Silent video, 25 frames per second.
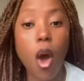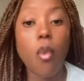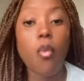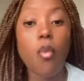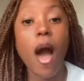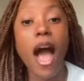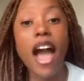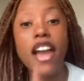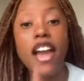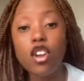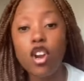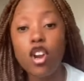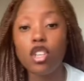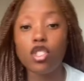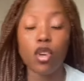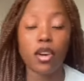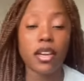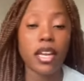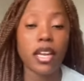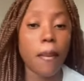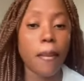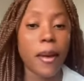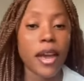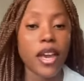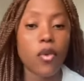Why are you not
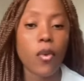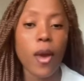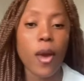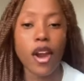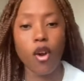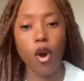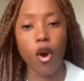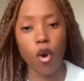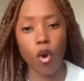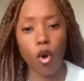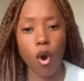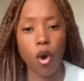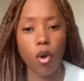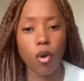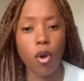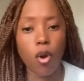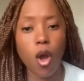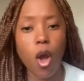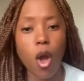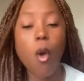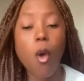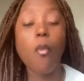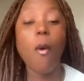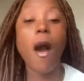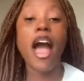talking about Ikwe Adonko?
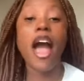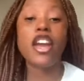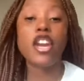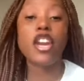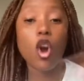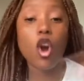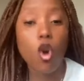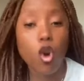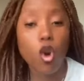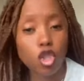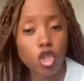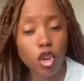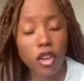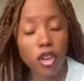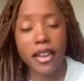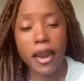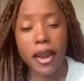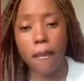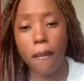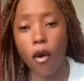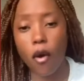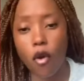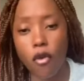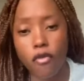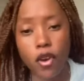Why are you not talking
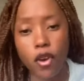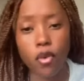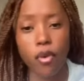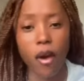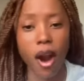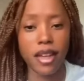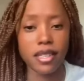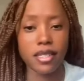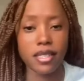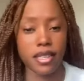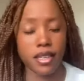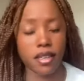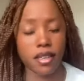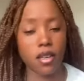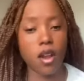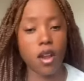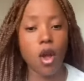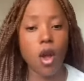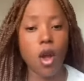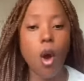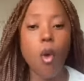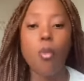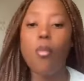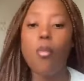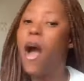about Kofi Kuratin?
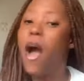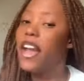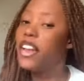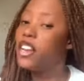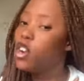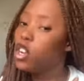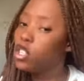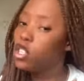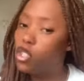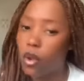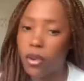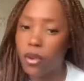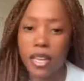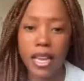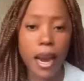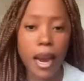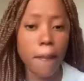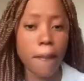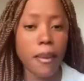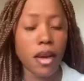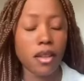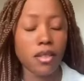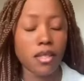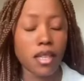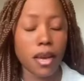Why are you not talking
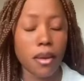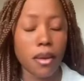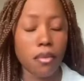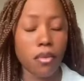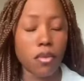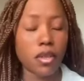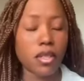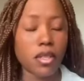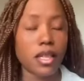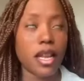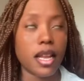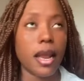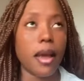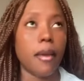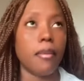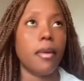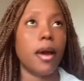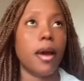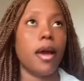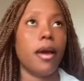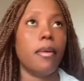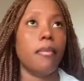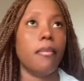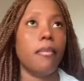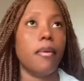about,
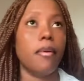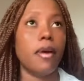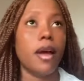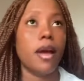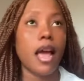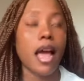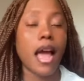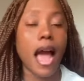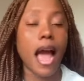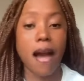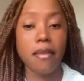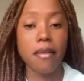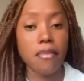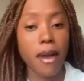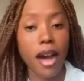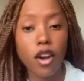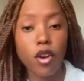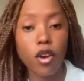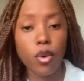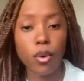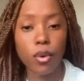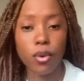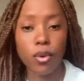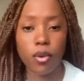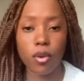
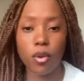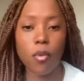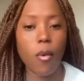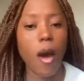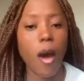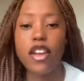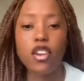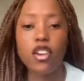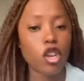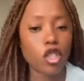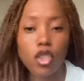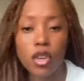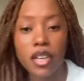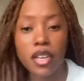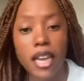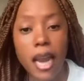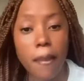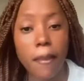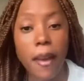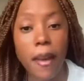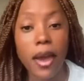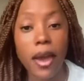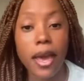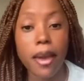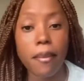Akpalu? Why are you not talking
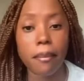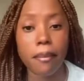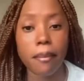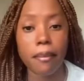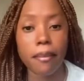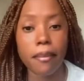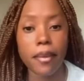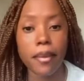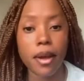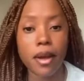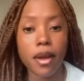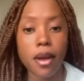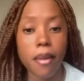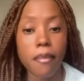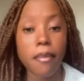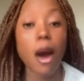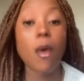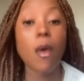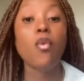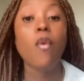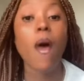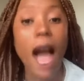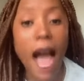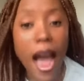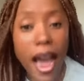about him?
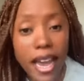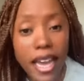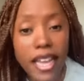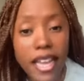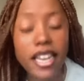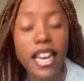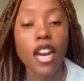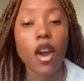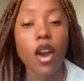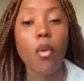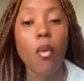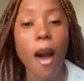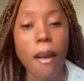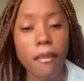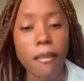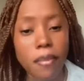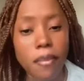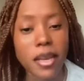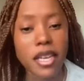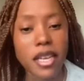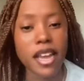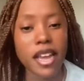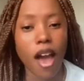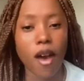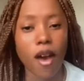But why Nana Kwame
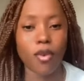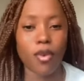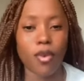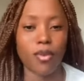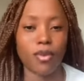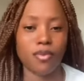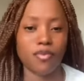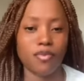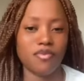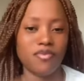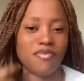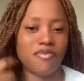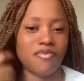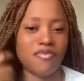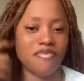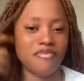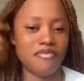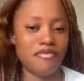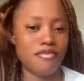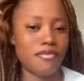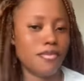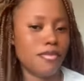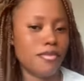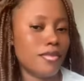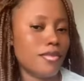Bediako?
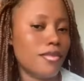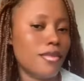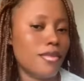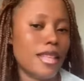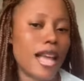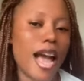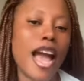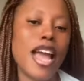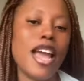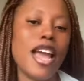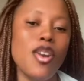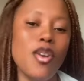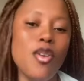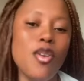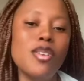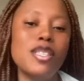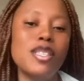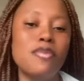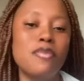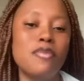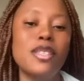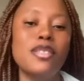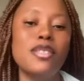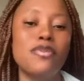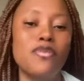That
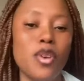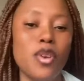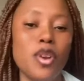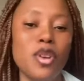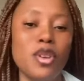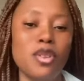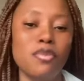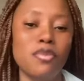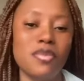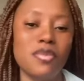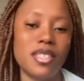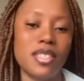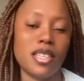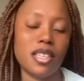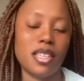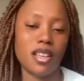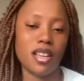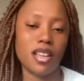alone speaks volumes.